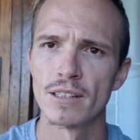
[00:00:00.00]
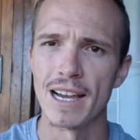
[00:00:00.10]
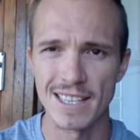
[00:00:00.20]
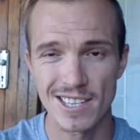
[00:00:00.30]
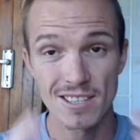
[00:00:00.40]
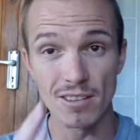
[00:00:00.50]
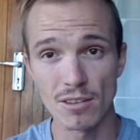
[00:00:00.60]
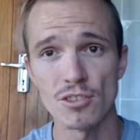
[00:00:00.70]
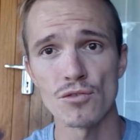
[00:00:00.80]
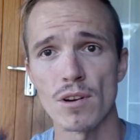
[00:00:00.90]
and
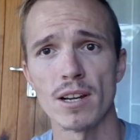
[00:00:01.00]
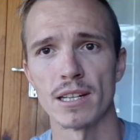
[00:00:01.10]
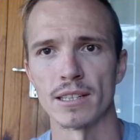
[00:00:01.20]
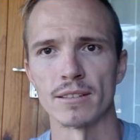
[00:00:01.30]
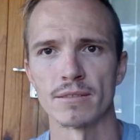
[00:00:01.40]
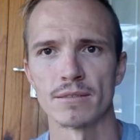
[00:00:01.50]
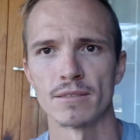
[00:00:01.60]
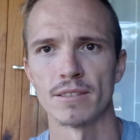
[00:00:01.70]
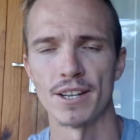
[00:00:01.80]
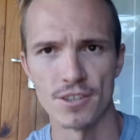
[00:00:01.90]
still struggling
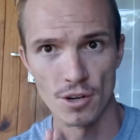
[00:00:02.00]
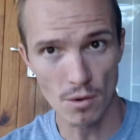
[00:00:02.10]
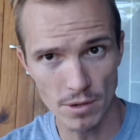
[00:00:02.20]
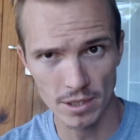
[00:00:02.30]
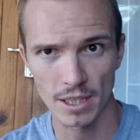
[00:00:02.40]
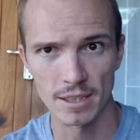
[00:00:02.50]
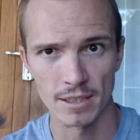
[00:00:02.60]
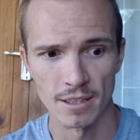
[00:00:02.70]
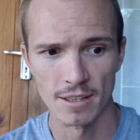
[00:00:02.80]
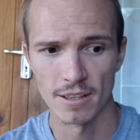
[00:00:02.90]
and knowing that
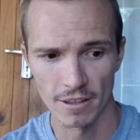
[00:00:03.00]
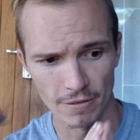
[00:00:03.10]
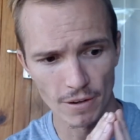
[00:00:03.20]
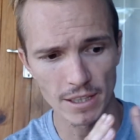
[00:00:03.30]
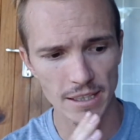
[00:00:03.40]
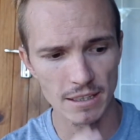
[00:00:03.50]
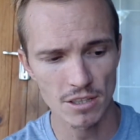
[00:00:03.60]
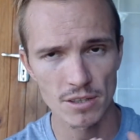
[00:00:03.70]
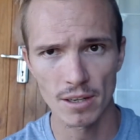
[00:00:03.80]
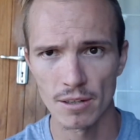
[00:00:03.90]
if I take this
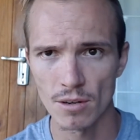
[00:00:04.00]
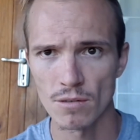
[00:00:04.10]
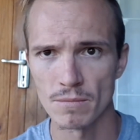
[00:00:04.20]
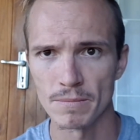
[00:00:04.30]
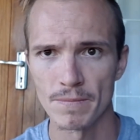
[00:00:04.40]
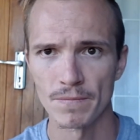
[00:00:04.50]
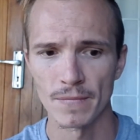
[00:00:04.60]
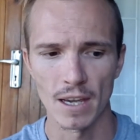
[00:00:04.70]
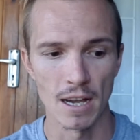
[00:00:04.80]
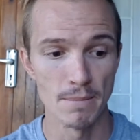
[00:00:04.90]
child home,
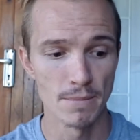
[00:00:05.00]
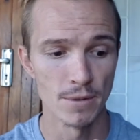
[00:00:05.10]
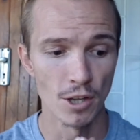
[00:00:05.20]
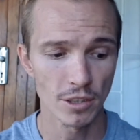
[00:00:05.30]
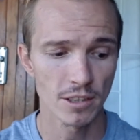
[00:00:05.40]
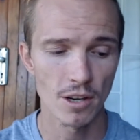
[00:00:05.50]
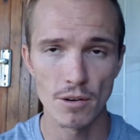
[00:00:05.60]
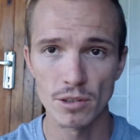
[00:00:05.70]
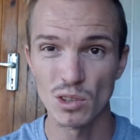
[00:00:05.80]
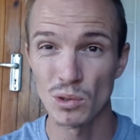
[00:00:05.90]
I'm not
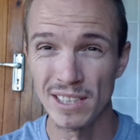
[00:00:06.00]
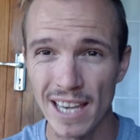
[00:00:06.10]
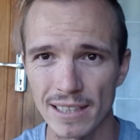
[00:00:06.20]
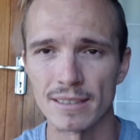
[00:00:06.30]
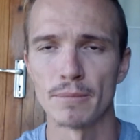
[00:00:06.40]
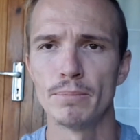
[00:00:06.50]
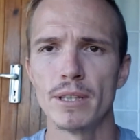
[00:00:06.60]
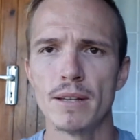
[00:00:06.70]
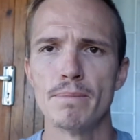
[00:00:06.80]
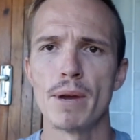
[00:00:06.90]
going to yet be
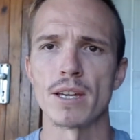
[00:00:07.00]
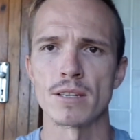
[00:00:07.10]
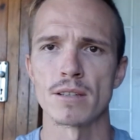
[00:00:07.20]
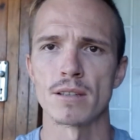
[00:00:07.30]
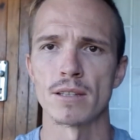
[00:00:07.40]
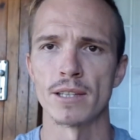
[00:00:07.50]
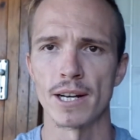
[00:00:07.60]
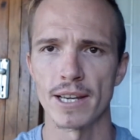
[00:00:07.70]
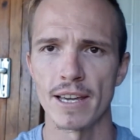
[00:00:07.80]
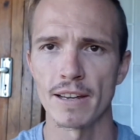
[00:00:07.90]
the best that
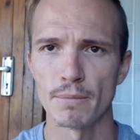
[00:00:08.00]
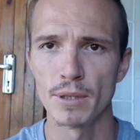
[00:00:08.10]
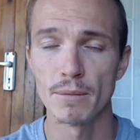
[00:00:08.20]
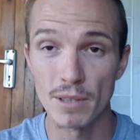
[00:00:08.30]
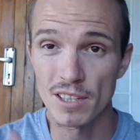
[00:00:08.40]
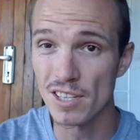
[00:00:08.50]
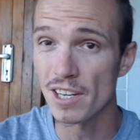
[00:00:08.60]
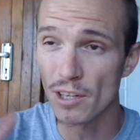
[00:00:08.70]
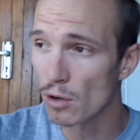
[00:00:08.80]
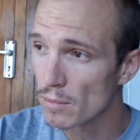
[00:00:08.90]
I can be, because I
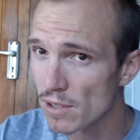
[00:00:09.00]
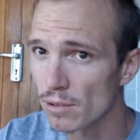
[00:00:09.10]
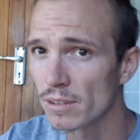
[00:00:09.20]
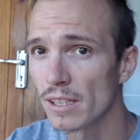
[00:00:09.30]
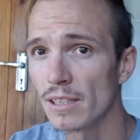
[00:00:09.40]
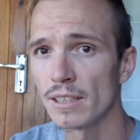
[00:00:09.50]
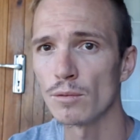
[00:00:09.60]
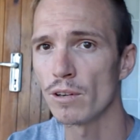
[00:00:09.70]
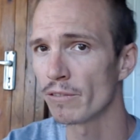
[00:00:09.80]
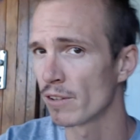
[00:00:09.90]
know I'm still dealing
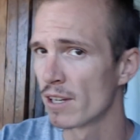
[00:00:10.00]
with